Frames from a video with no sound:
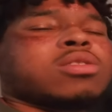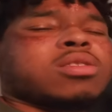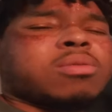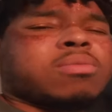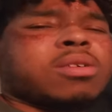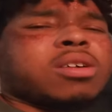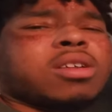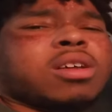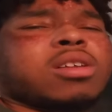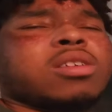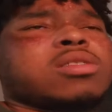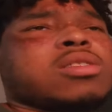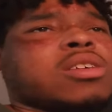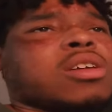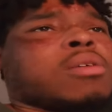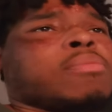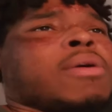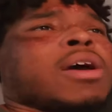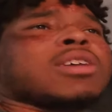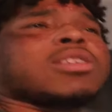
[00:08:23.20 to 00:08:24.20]
or something like that to
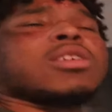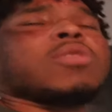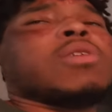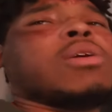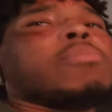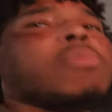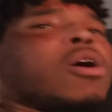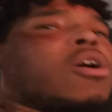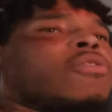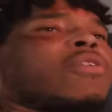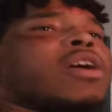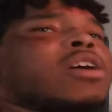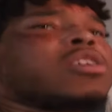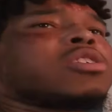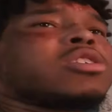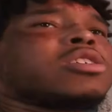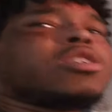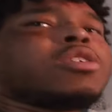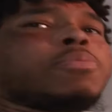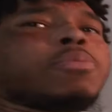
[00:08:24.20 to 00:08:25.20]
send it back, so we both out
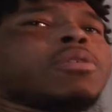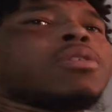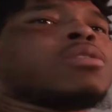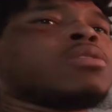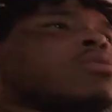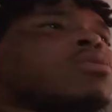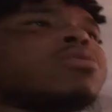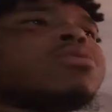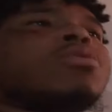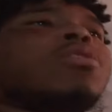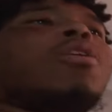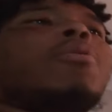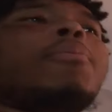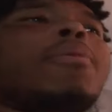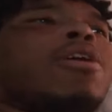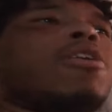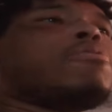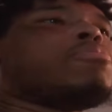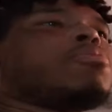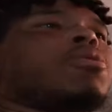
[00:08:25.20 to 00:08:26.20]
of shipping. So
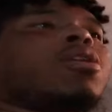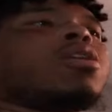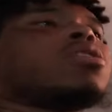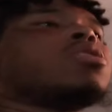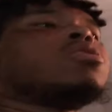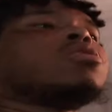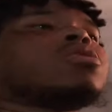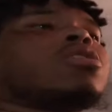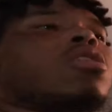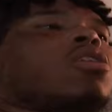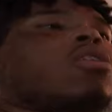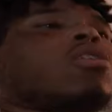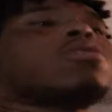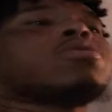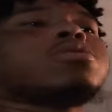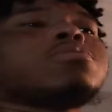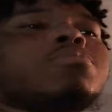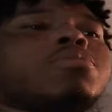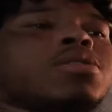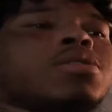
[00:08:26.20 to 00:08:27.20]
both parties lost,